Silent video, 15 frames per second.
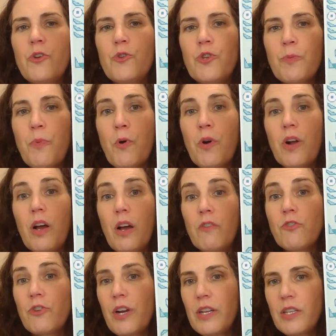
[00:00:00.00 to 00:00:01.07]
support
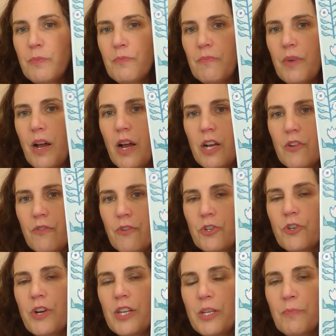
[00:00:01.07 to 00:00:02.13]
of Trans
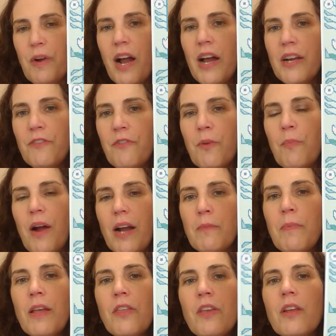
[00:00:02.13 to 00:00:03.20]
Pride for
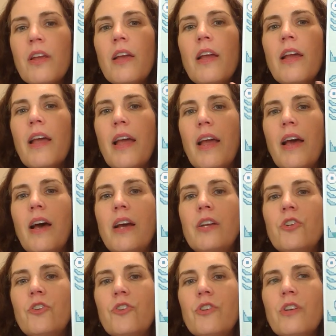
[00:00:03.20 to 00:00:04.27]
Pride Month.
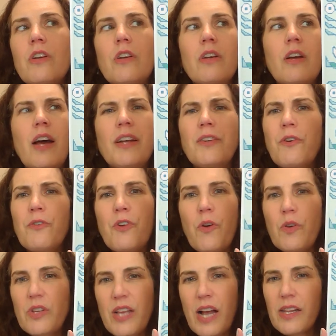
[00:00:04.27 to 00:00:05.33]
And I don't
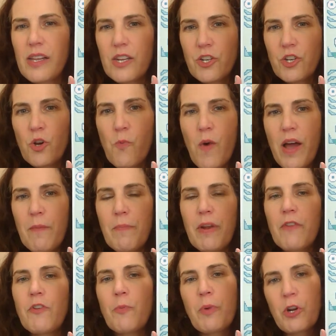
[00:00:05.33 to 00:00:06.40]
know exactly until when,
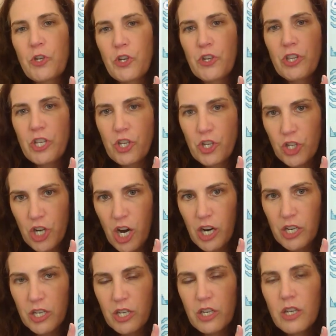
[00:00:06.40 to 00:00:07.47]
but if you purchase this
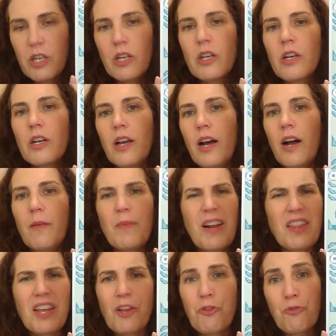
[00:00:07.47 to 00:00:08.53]
chart, I
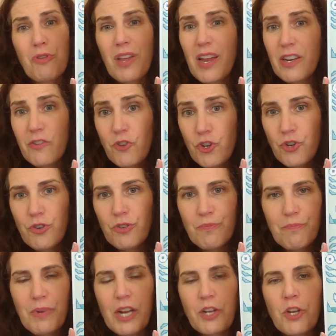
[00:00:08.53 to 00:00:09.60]
think through the end of
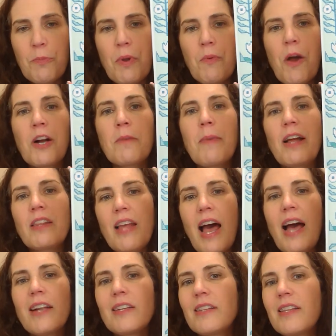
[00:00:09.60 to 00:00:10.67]
June, but I could be wrong about
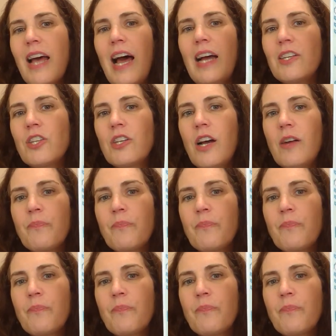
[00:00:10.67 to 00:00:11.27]
that, that